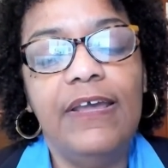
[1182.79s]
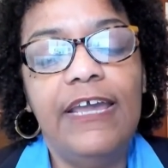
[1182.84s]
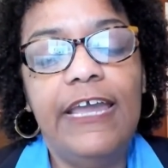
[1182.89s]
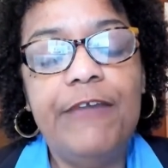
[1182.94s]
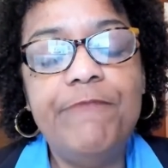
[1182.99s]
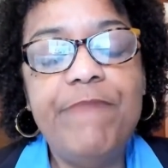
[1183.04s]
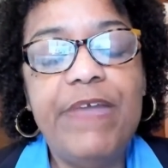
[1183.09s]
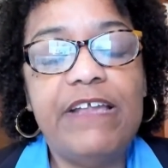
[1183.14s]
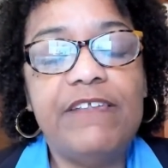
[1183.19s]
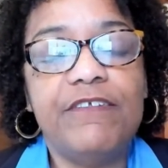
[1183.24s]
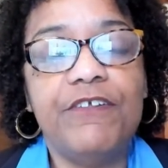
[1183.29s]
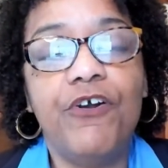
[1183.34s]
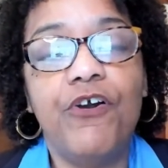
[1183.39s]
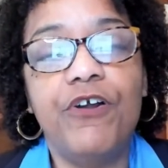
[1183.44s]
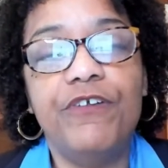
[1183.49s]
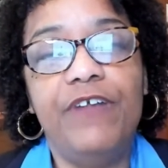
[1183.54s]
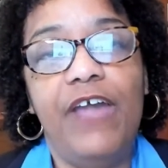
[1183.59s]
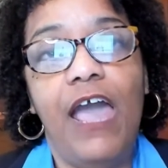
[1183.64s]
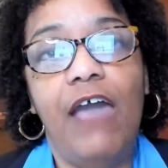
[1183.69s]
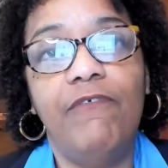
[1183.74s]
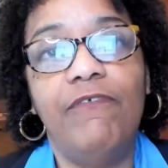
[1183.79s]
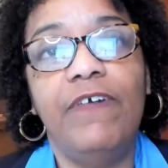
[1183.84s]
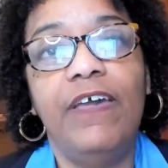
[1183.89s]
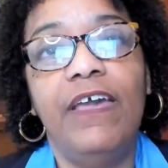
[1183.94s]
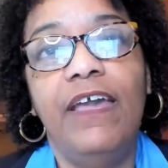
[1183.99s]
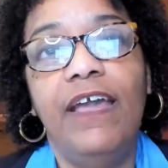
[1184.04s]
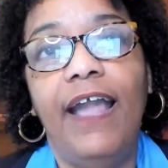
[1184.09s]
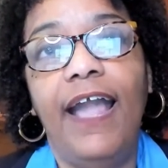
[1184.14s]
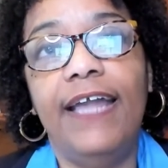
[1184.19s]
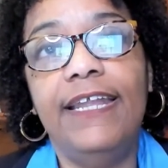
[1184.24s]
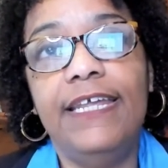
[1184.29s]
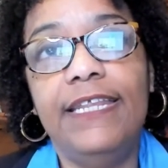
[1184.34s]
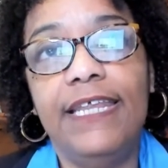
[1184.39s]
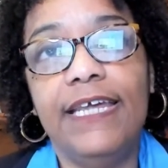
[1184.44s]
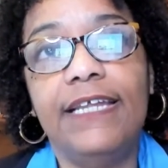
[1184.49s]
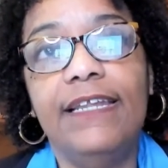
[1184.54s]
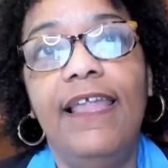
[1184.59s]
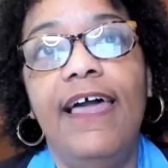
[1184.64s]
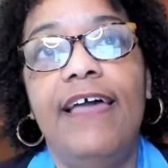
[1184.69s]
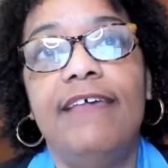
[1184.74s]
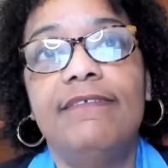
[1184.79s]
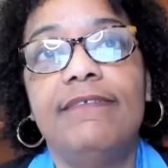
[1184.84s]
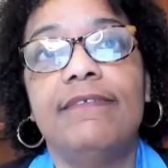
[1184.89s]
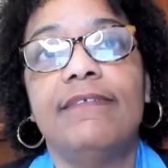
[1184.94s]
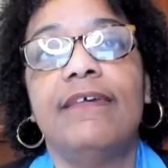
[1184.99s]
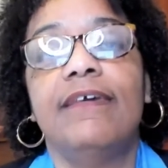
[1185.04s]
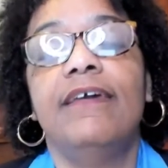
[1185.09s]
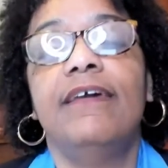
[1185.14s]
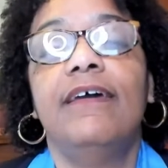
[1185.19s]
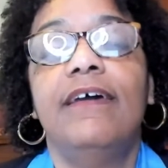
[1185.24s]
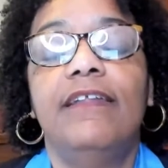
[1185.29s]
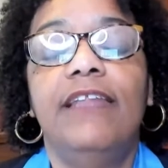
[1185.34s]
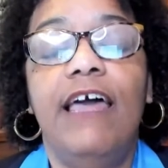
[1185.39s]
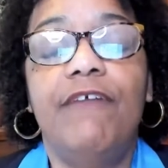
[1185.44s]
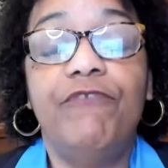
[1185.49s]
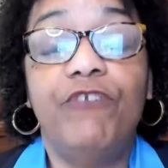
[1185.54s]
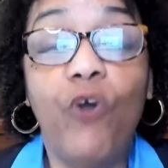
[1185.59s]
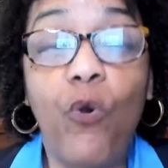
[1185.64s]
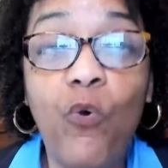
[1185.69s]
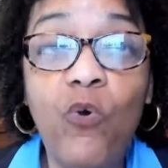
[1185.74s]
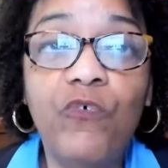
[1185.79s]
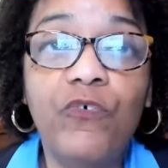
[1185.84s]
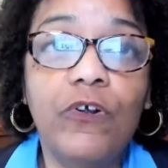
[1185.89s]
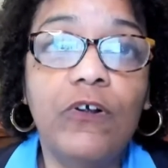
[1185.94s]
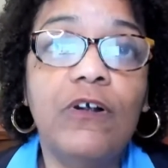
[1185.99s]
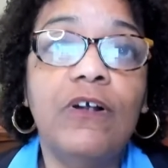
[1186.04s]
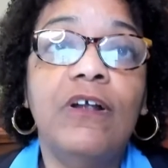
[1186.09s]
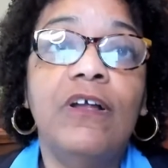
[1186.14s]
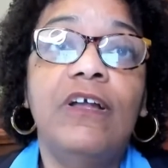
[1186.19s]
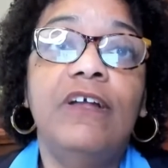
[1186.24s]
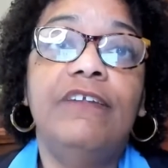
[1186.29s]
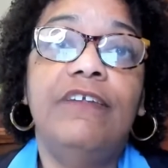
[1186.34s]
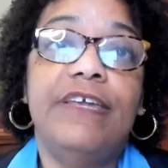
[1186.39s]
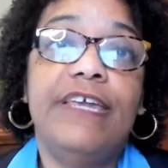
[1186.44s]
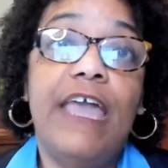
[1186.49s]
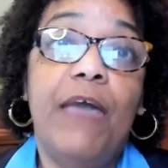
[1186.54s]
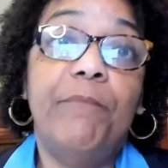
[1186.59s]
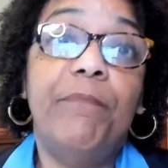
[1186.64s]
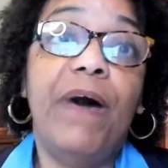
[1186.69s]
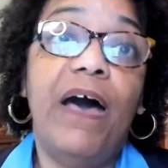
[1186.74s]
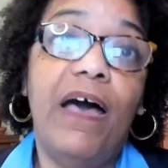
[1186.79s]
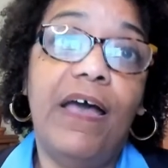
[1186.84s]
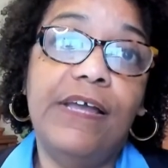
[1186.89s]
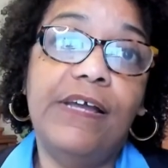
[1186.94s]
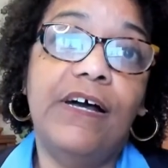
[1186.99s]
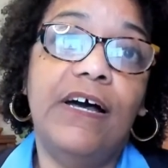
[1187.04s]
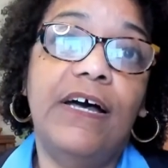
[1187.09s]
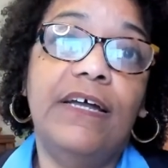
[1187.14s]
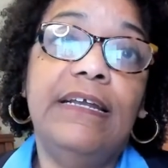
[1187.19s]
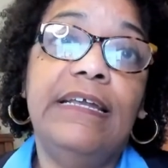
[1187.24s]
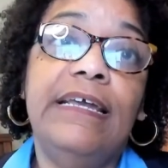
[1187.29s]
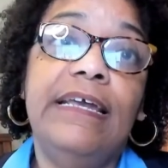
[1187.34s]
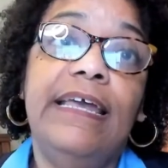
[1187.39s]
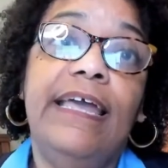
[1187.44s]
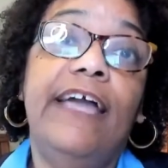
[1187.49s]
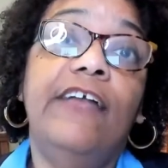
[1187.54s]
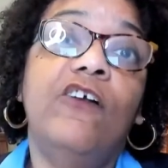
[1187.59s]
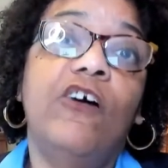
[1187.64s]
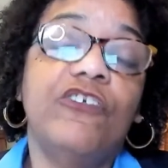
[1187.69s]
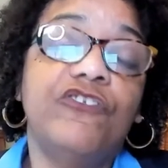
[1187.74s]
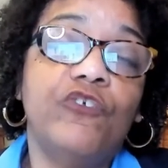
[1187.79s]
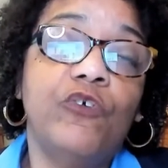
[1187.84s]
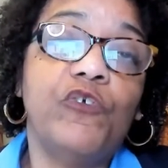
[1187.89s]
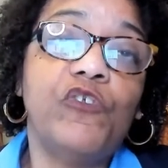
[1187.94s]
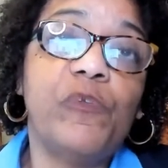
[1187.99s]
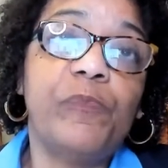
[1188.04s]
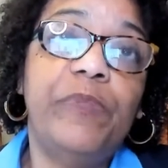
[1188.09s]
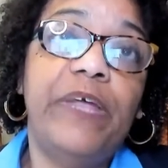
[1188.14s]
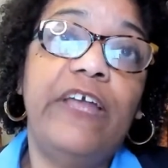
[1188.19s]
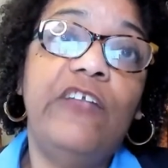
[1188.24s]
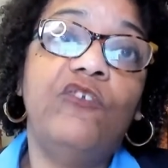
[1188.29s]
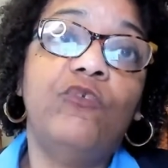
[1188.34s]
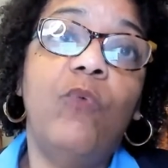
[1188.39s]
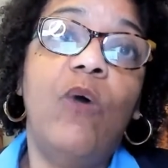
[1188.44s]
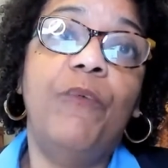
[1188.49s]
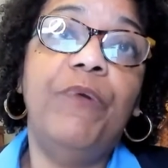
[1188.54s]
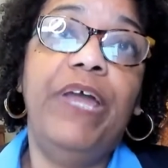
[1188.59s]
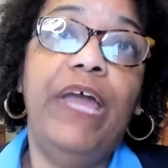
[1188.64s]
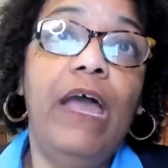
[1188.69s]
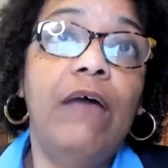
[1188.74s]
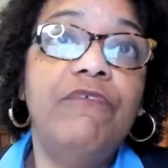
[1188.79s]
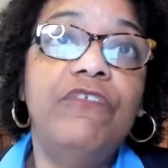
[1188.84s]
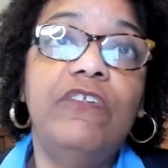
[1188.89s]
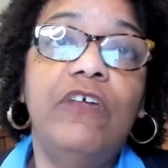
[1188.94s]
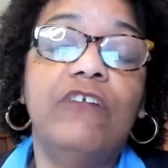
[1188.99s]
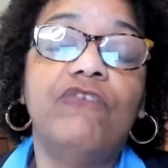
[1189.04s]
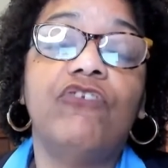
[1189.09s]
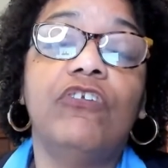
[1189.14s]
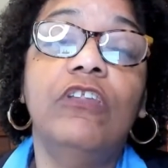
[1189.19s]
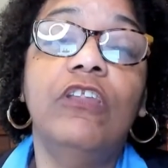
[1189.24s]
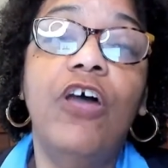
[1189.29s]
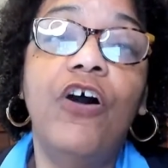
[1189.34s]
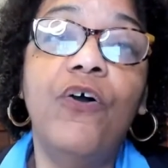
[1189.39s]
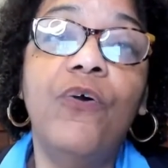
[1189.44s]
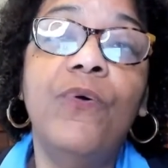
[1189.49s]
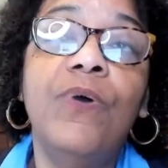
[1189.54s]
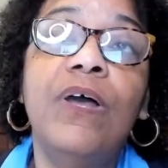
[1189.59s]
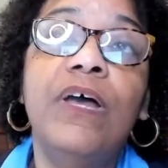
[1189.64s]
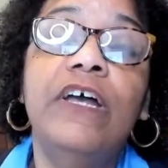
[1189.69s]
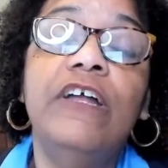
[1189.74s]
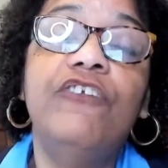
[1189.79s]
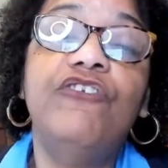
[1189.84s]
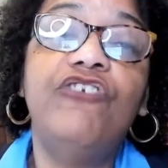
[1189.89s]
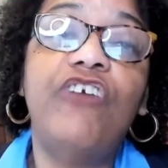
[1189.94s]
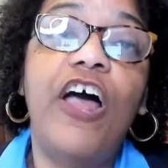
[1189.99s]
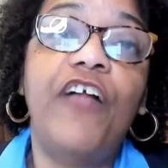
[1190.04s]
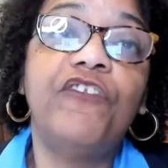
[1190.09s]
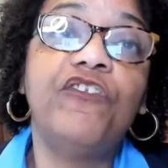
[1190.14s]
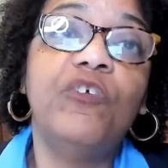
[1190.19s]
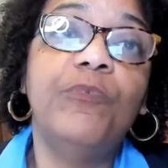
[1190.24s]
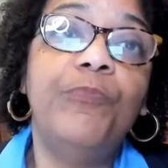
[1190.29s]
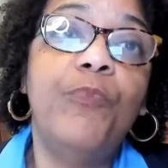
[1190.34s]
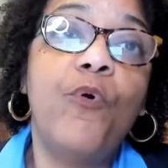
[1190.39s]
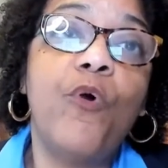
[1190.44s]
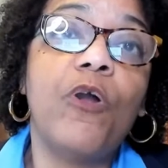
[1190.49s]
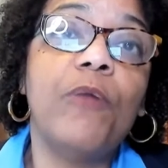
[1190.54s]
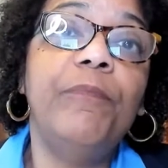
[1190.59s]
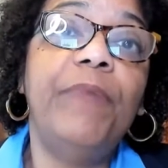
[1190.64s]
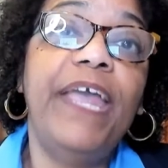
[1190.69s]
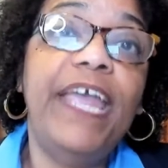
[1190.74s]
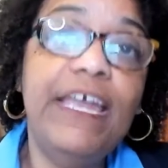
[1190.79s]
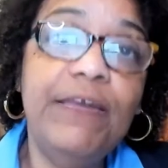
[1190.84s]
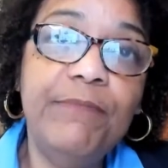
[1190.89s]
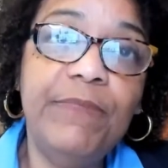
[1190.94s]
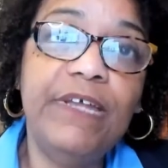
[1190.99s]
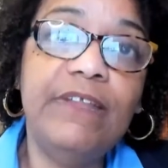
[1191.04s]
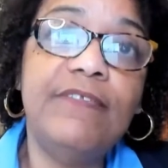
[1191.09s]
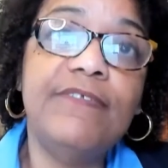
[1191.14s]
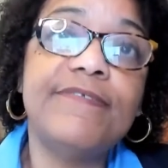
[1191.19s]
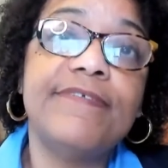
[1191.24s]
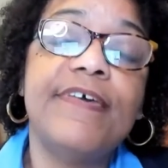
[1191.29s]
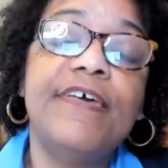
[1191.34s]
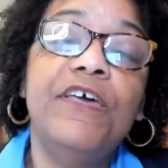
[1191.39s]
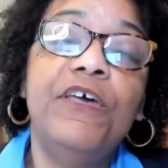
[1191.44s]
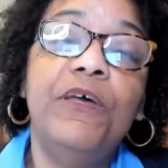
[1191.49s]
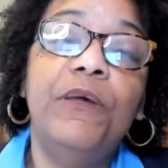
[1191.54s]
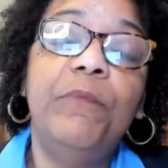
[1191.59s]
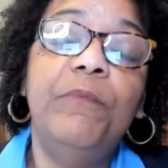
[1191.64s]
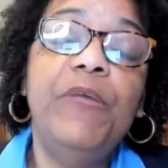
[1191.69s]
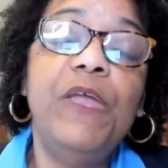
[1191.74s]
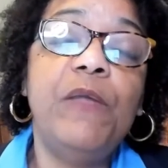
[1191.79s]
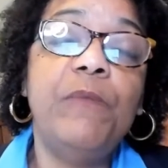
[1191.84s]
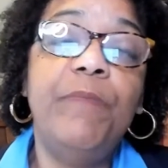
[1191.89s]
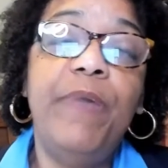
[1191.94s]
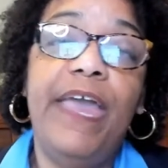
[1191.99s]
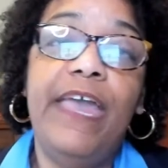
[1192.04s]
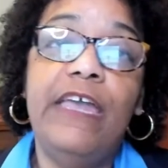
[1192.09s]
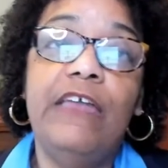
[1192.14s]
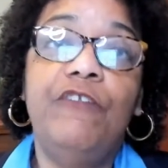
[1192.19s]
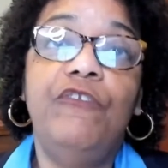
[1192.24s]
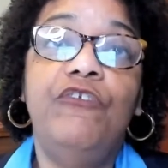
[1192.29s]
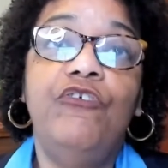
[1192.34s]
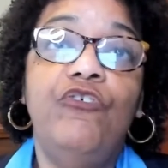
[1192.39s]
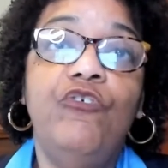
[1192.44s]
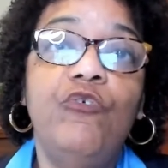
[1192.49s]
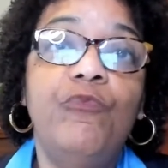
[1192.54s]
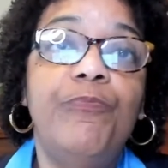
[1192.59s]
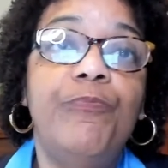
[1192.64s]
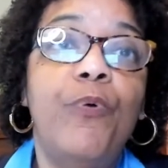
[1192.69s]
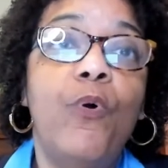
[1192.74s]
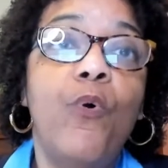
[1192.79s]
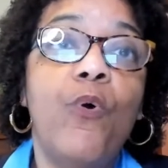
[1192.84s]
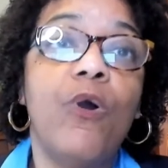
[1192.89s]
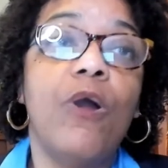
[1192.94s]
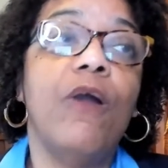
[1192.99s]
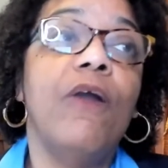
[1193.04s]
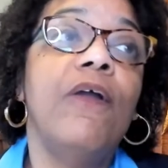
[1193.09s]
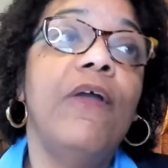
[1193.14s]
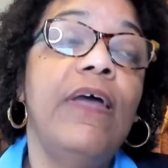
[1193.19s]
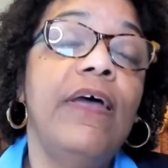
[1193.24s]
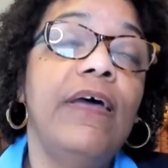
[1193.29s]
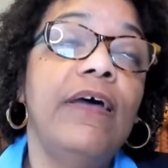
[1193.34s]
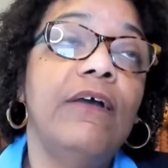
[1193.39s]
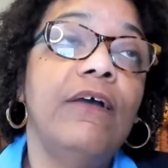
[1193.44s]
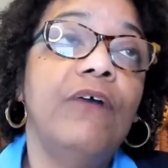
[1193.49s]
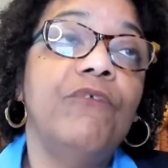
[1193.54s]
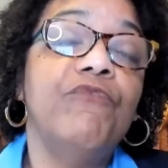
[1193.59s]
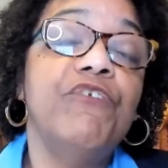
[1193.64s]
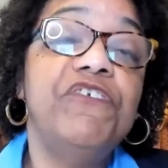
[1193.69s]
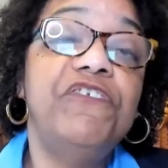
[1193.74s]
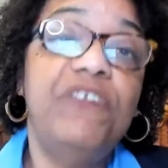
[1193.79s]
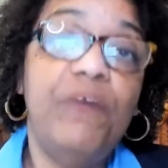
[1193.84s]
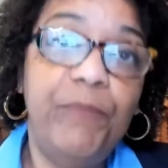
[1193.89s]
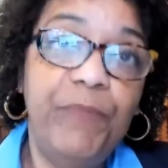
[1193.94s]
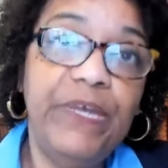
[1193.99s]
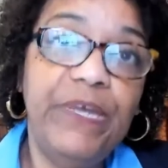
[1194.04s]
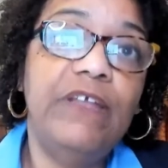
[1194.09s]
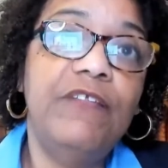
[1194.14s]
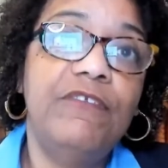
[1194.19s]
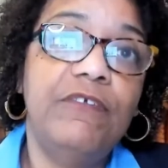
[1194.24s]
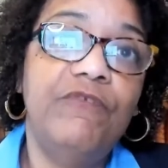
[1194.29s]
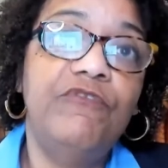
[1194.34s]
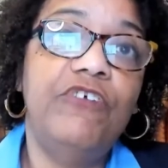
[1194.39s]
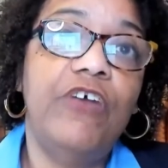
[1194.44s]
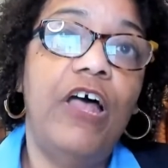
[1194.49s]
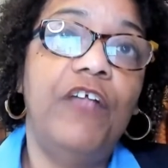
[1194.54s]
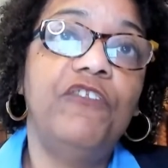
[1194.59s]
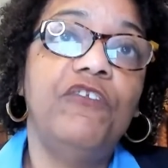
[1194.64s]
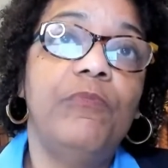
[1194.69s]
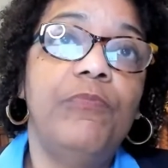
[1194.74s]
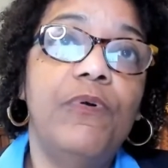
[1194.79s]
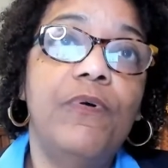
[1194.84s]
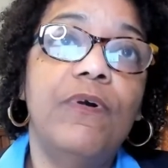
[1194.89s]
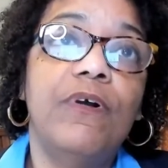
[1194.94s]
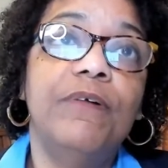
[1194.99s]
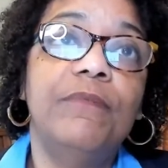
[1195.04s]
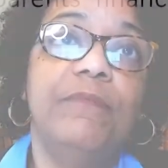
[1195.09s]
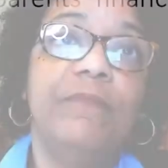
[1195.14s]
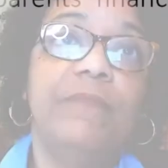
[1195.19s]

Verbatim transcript: it makes it hard to have anything less left over to get by on, and also explains why we have such low child support payments being paid to poor recipients of child support.